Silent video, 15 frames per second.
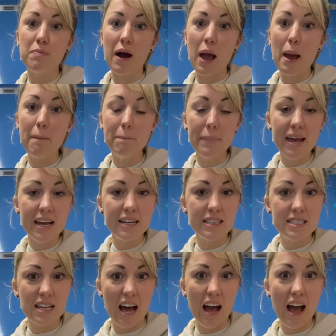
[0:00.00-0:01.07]
buying
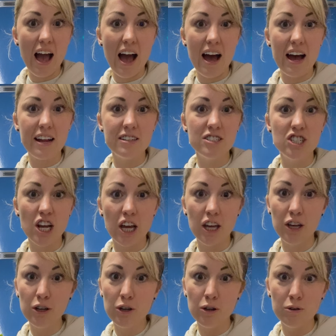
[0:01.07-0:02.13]
pizza and
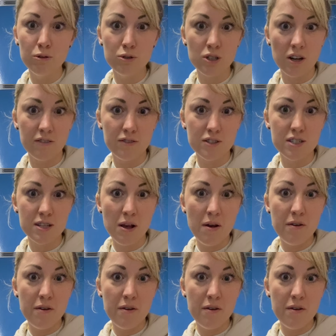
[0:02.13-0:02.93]
chicken goujons